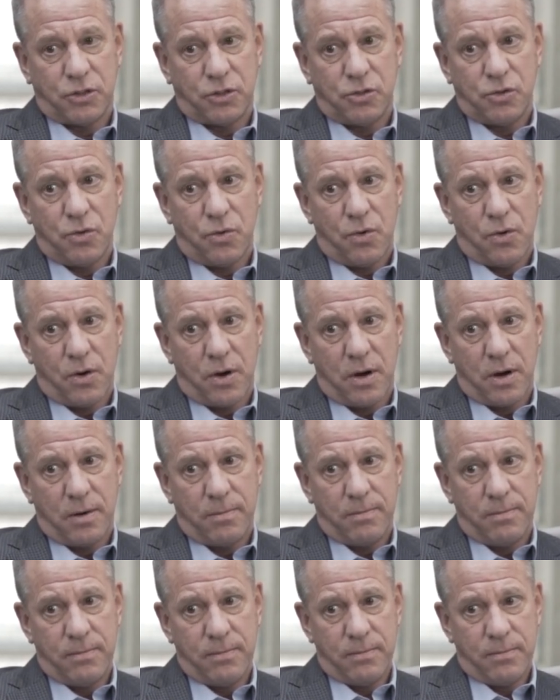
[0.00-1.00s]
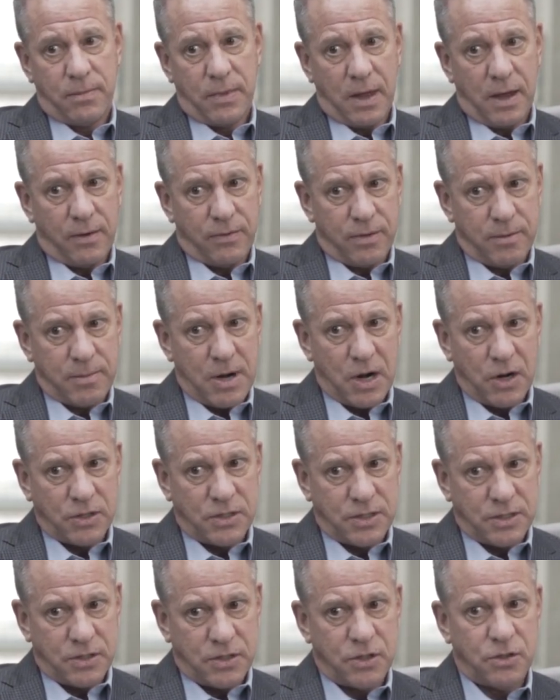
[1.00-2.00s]
storm of the
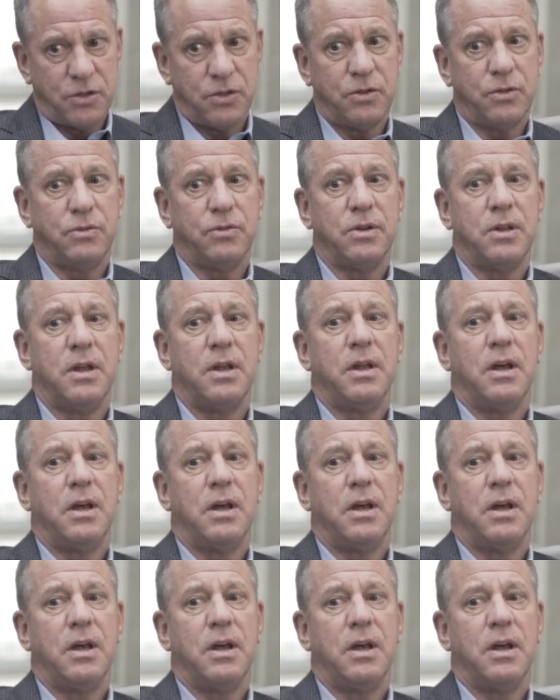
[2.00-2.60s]
Merritt's Institute,